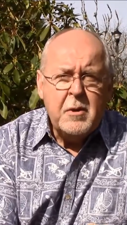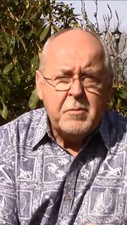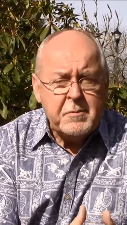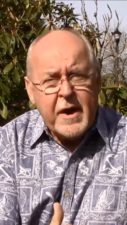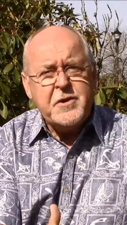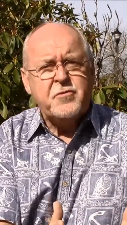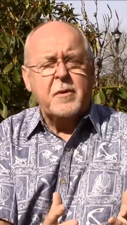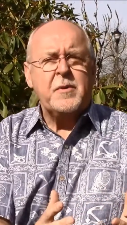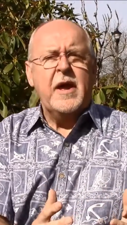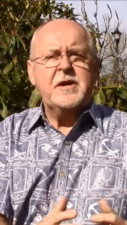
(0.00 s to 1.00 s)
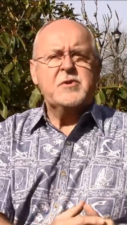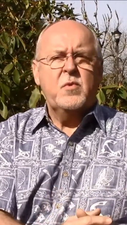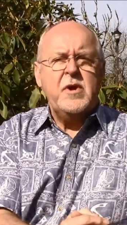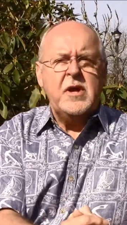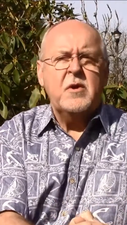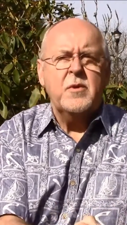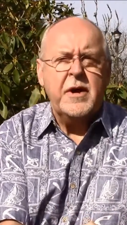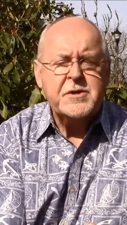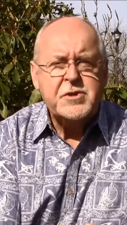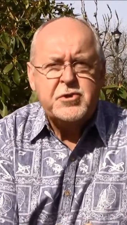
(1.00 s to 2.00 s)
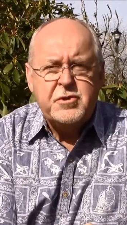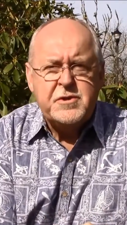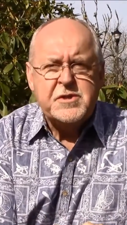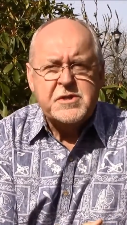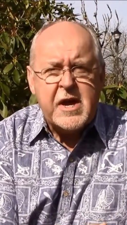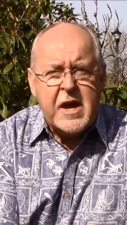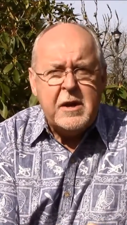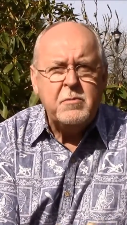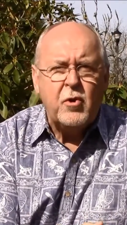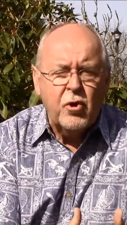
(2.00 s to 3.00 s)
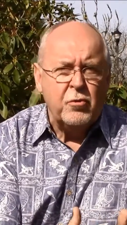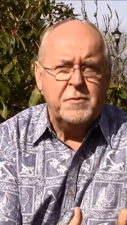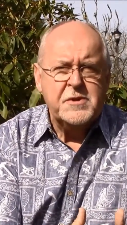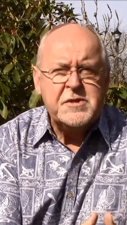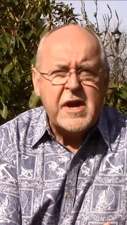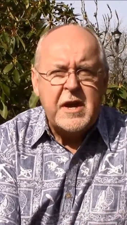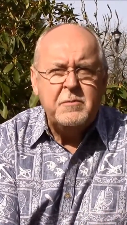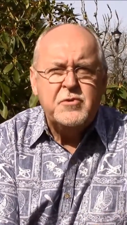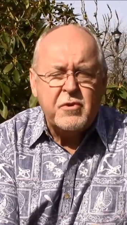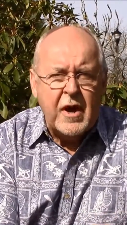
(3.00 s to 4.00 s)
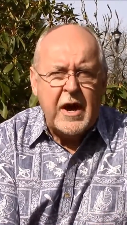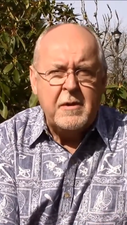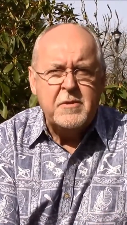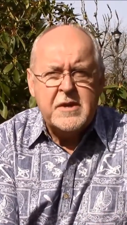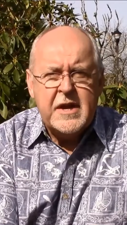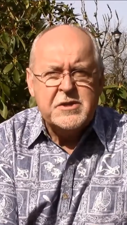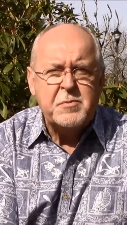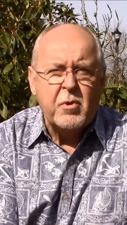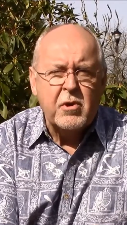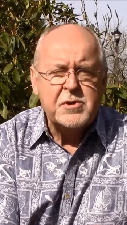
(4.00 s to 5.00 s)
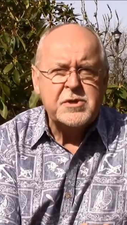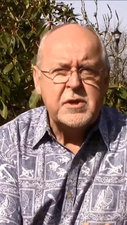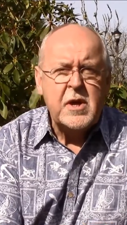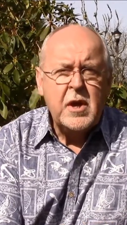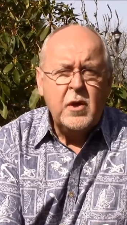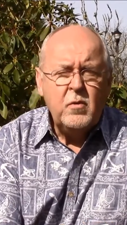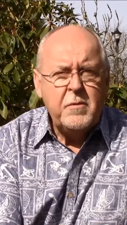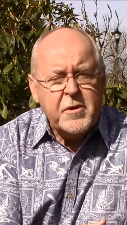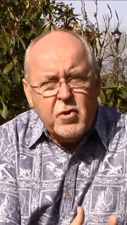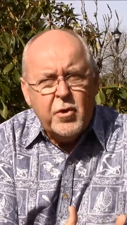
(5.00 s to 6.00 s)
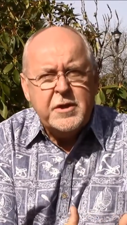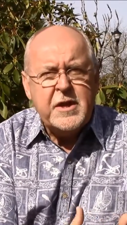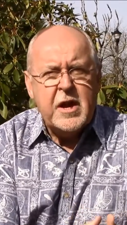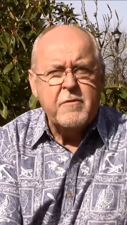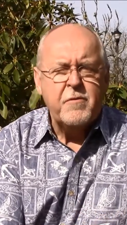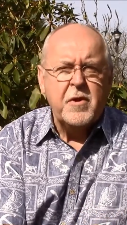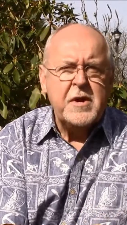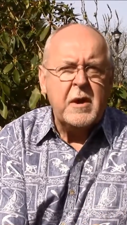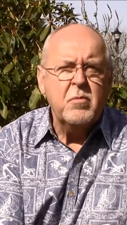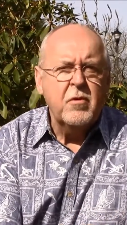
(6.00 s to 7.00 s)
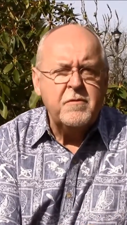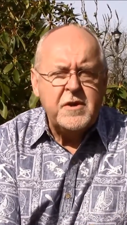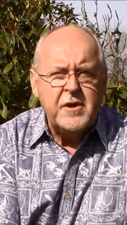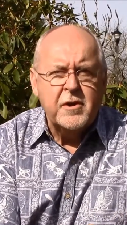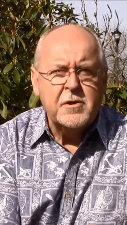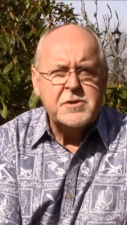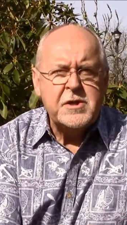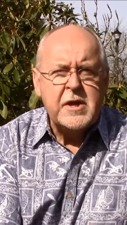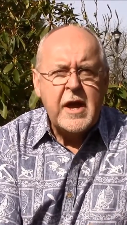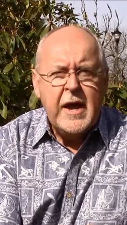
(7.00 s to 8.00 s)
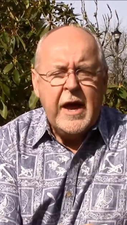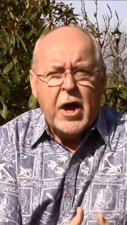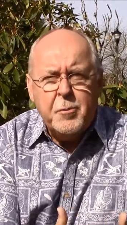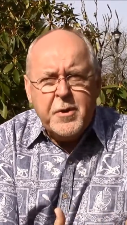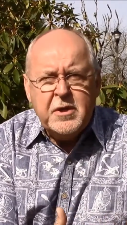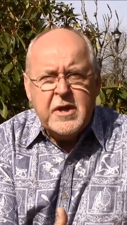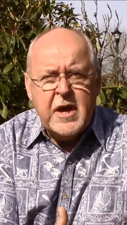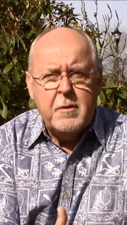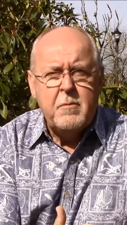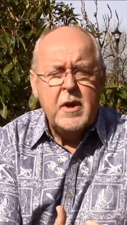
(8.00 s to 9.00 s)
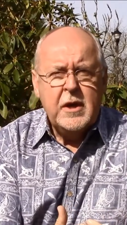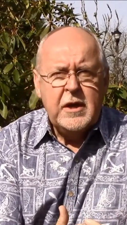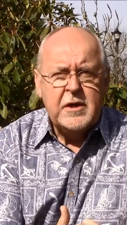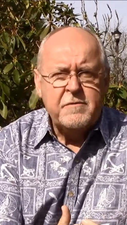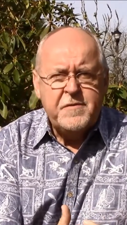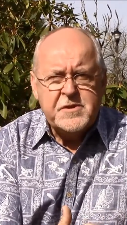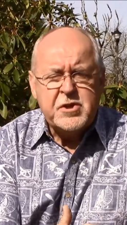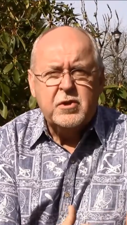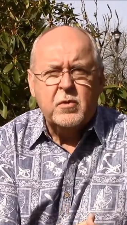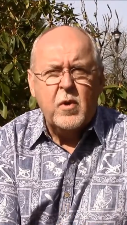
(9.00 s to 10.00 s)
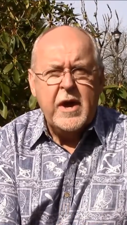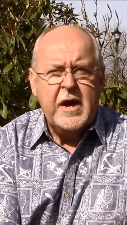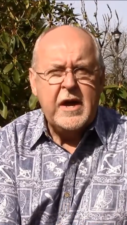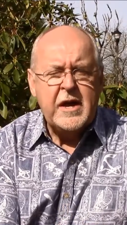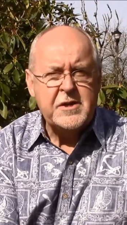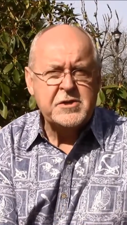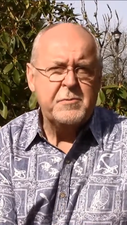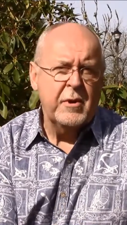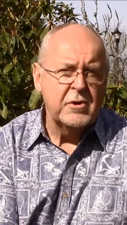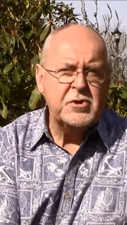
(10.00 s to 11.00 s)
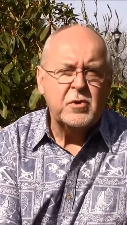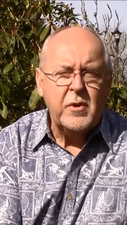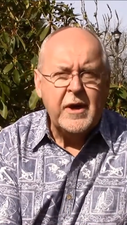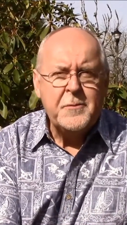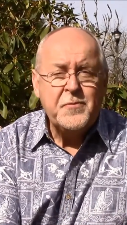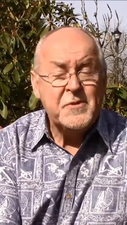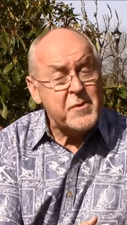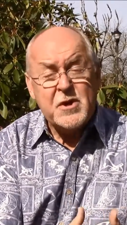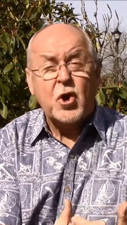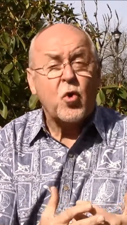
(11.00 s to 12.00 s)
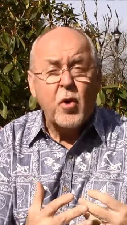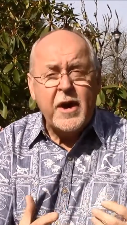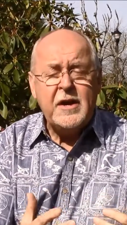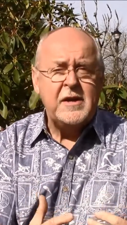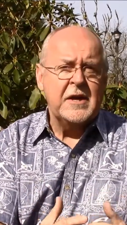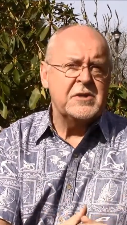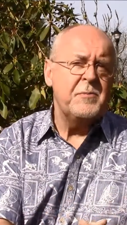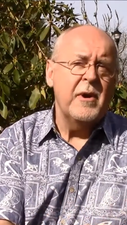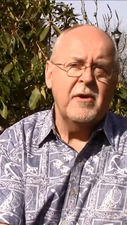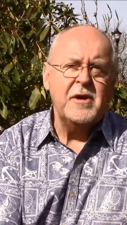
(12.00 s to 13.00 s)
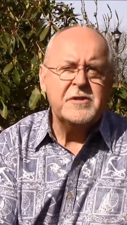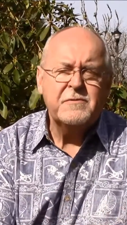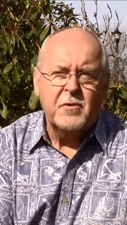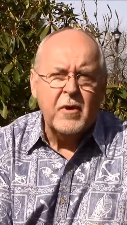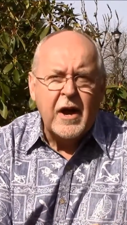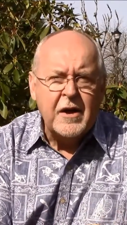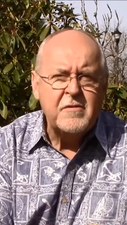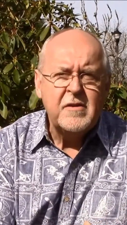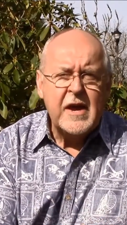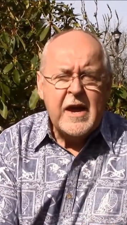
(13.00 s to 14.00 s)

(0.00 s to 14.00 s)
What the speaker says: But my trip last week was to the same group, the same tribe, the Nez Perce, and we've been going there for a number of years and helping them in a physical way and a spiritual way. It's been a great experience for us.